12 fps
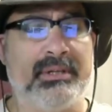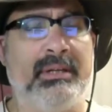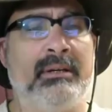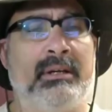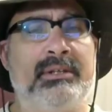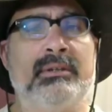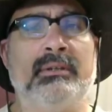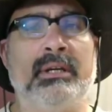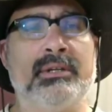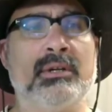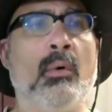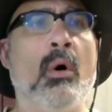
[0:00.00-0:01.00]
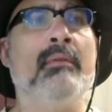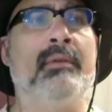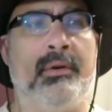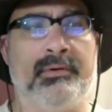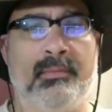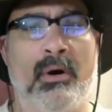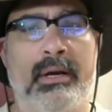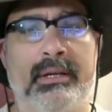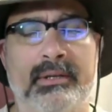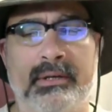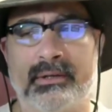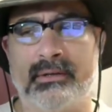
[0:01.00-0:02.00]
Now, let's go over those markets,
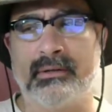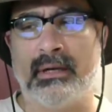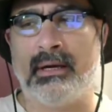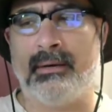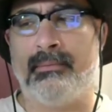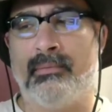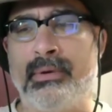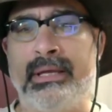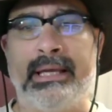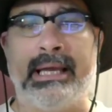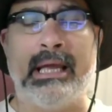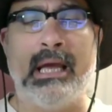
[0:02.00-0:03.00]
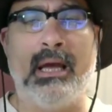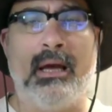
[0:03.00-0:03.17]
because really,